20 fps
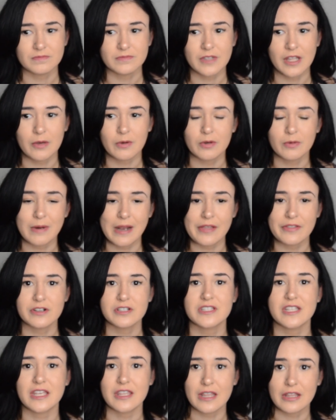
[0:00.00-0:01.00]
they would rather
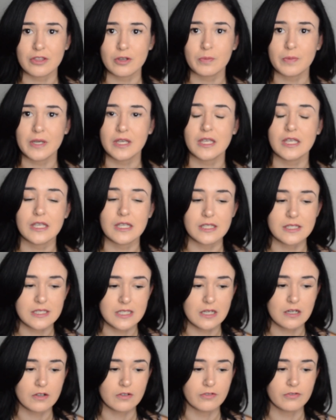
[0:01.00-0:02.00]
say that they're picky
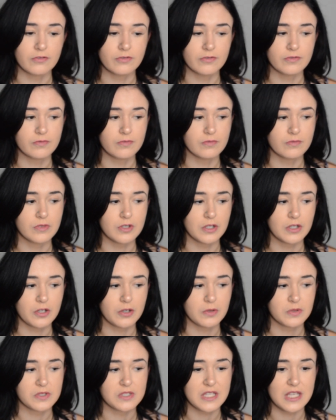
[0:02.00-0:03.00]
instead of you
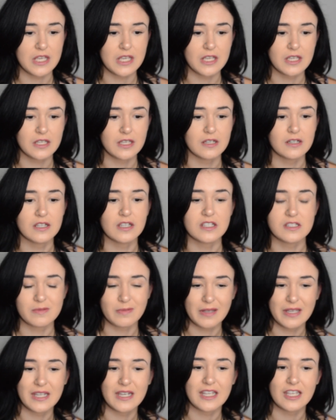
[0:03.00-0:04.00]
know, saying and
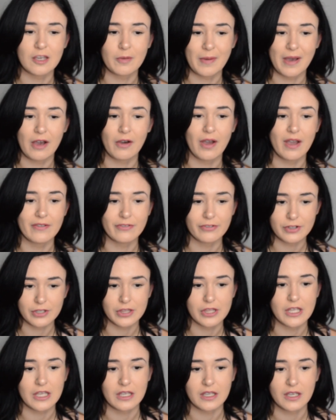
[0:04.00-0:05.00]
explaining about
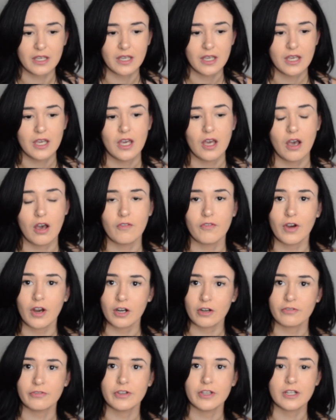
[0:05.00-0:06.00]
everything of
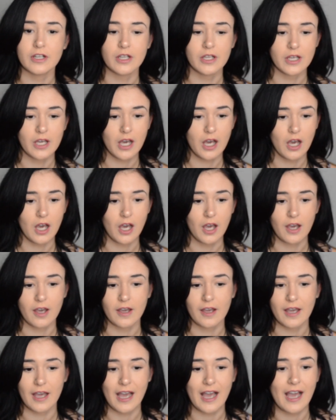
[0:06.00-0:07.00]
ARFID. Uh,
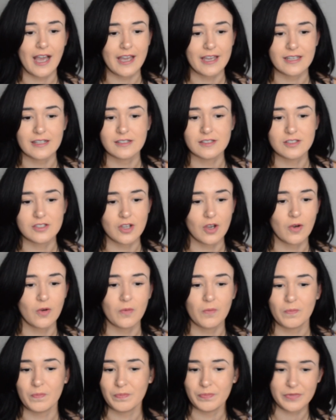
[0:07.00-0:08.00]
I
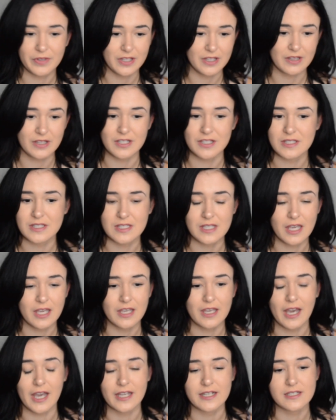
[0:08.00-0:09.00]
don't, in this
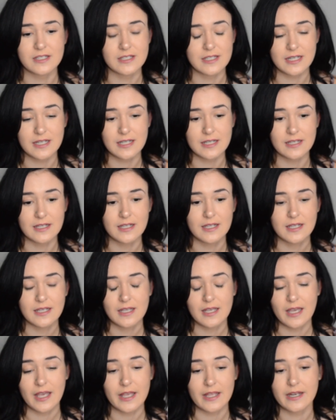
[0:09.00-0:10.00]
skit, I didn't,
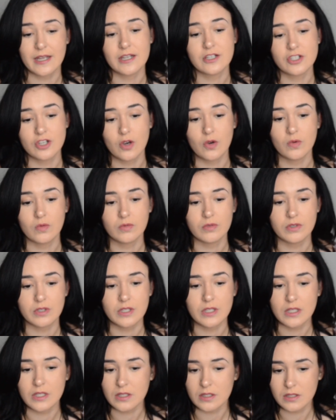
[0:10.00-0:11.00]
and I don't
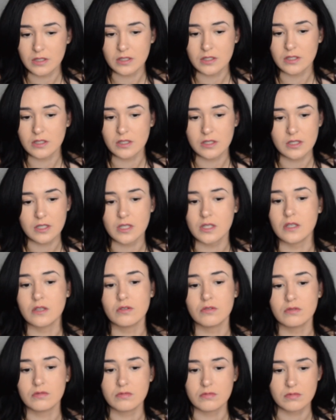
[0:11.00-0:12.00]
eat
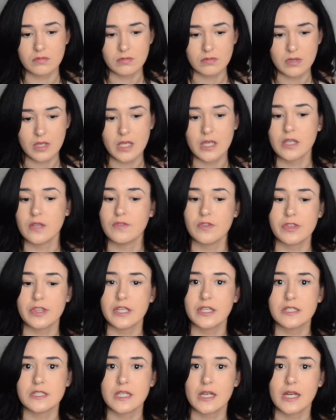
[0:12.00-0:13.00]
any of the things